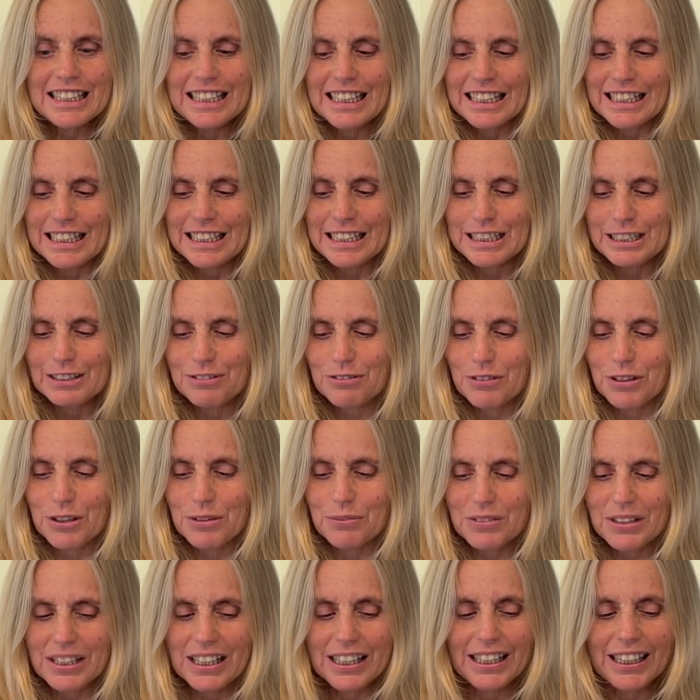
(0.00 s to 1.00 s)
these from
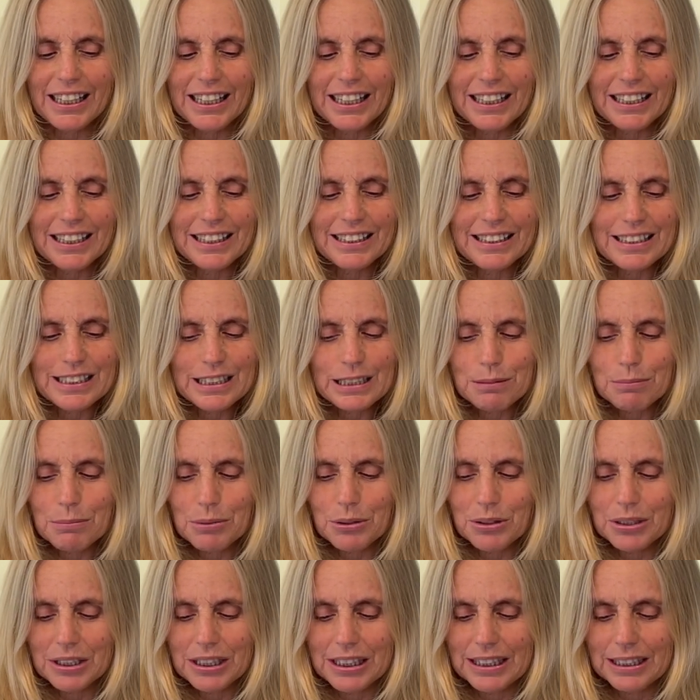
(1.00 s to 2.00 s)
the garden this
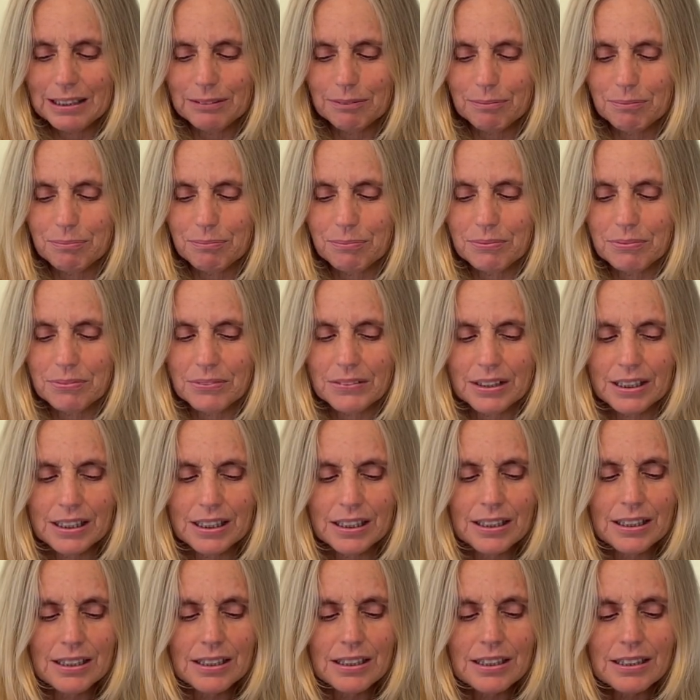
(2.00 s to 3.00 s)
morning.
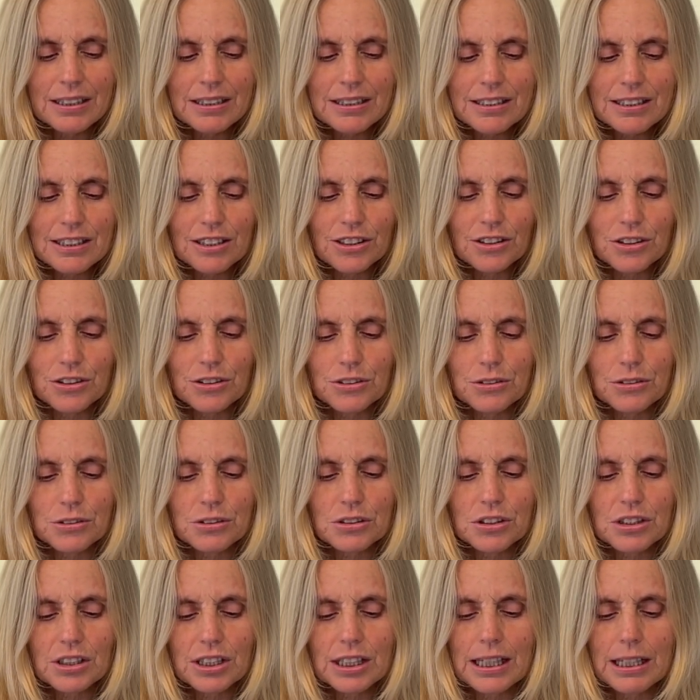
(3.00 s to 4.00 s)
So
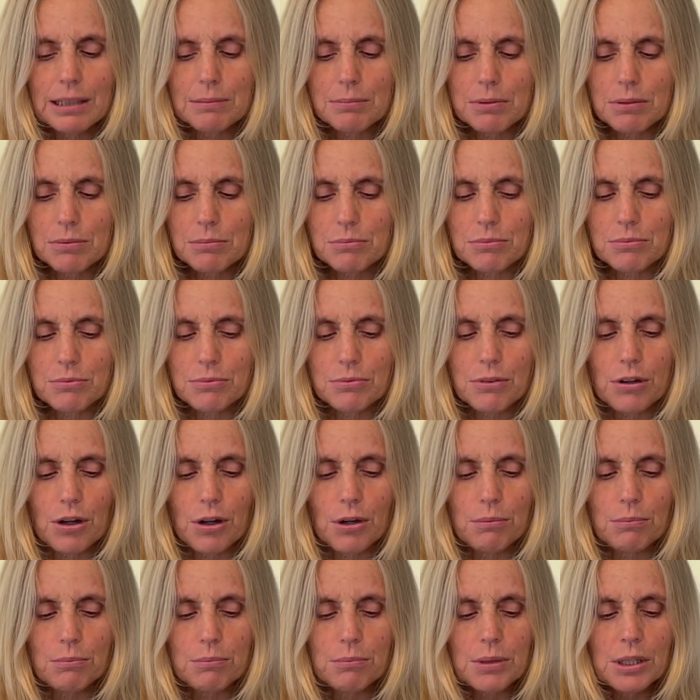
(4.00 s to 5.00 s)
to keep them
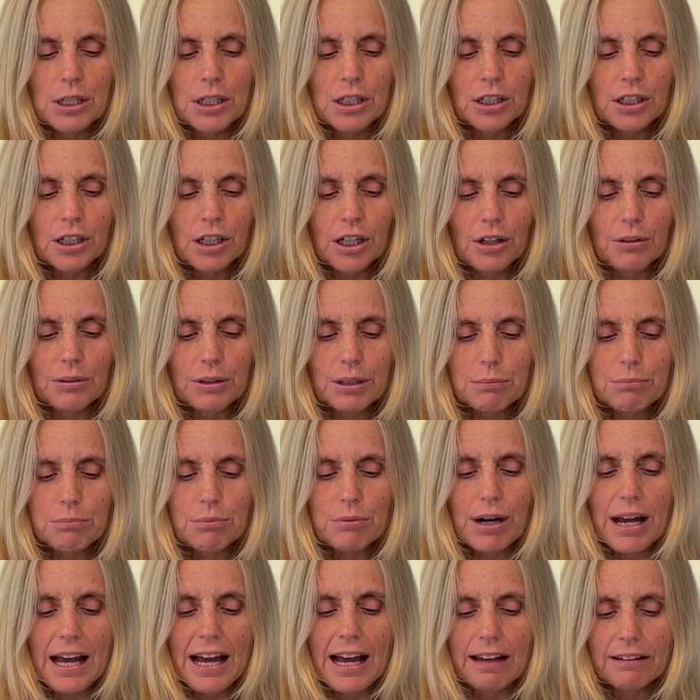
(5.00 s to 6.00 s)
from going
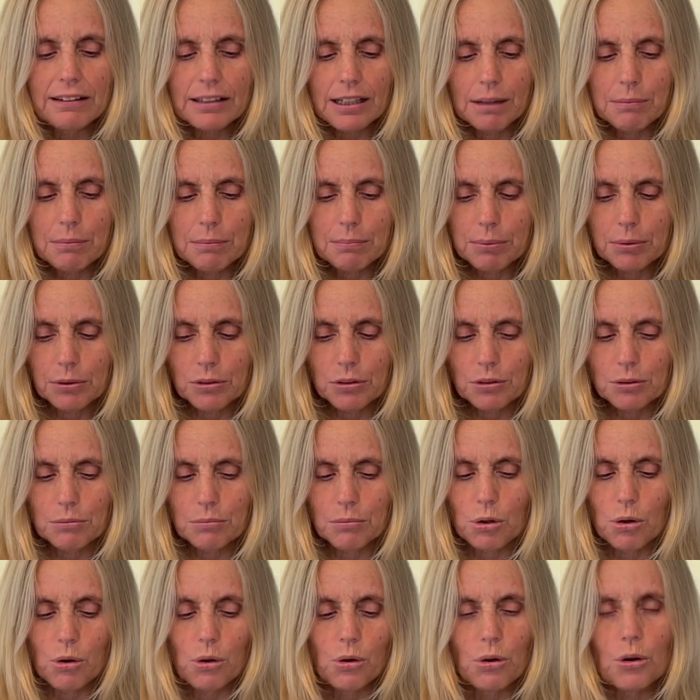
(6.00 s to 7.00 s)
brown, I've put them,
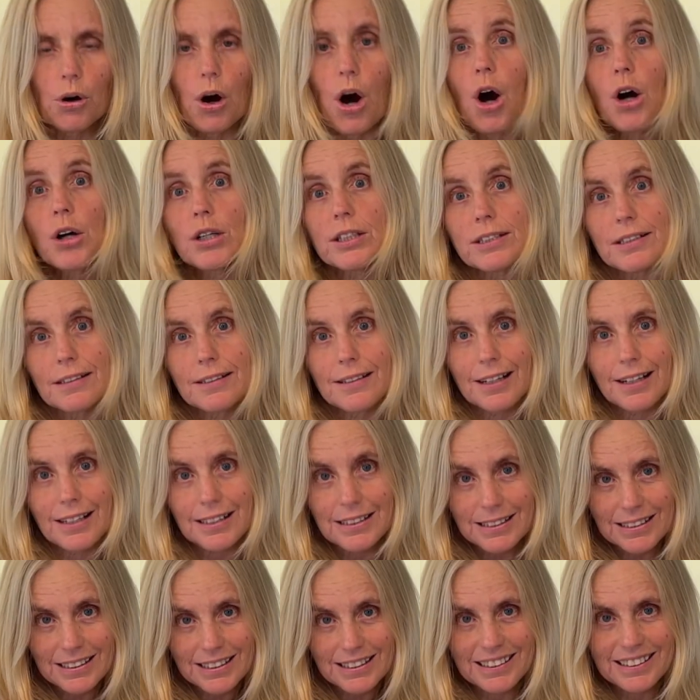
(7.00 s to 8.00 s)
or
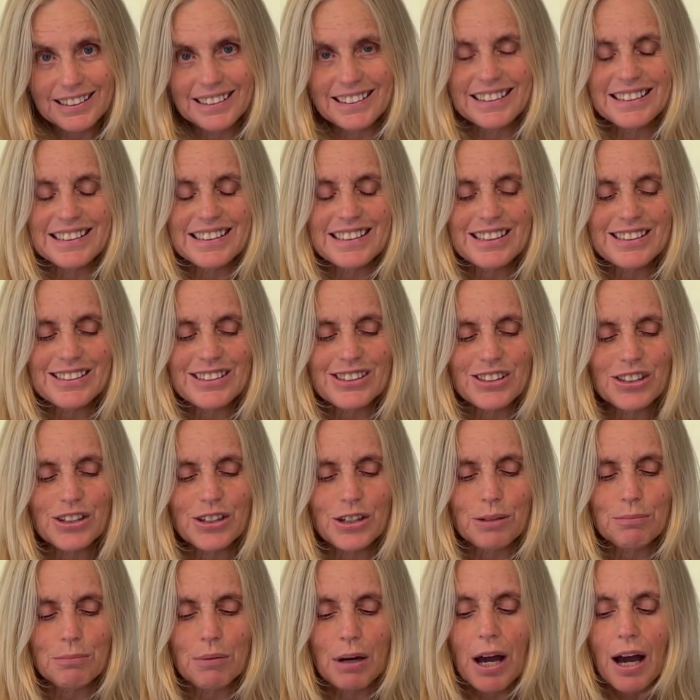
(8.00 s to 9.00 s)
oxidizing is the
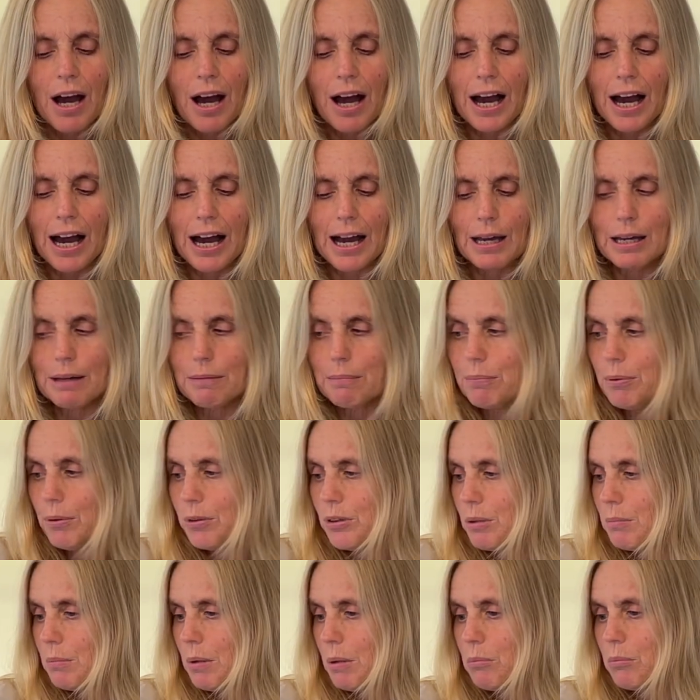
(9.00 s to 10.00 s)
term, I put
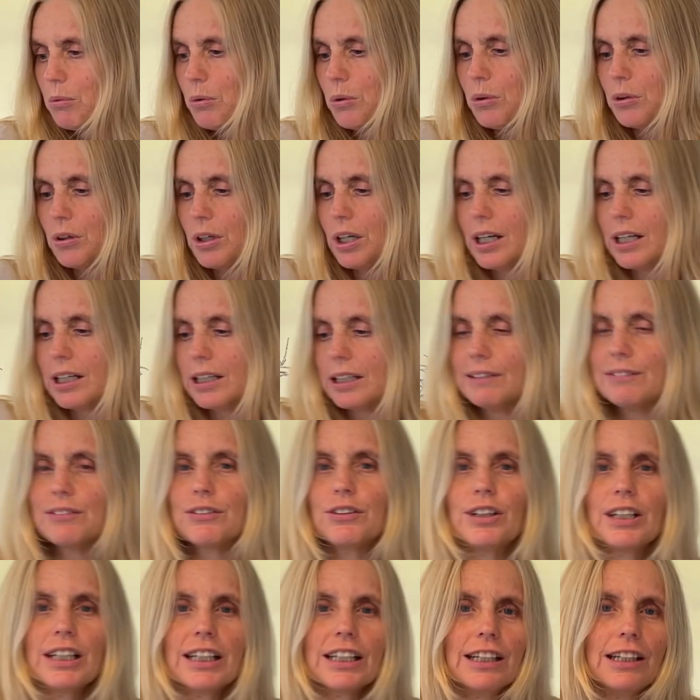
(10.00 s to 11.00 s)
them in water after
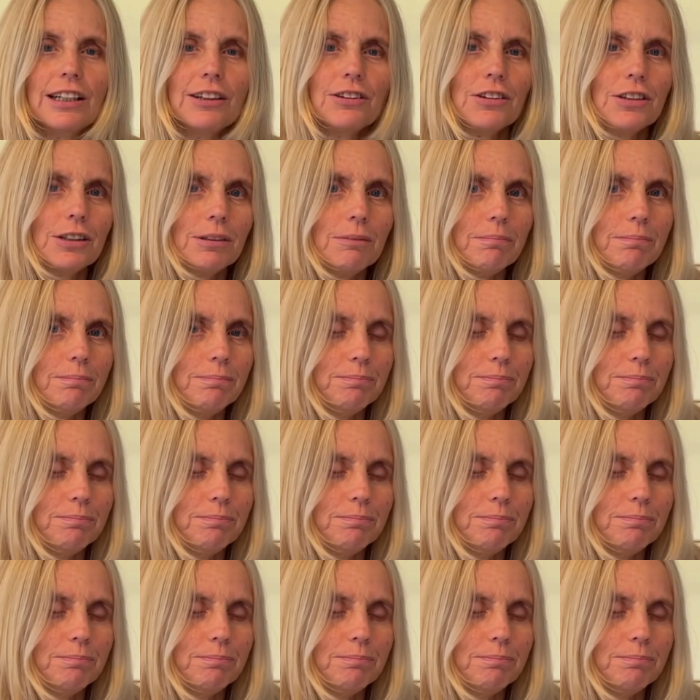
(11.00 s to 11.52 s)
I cut them.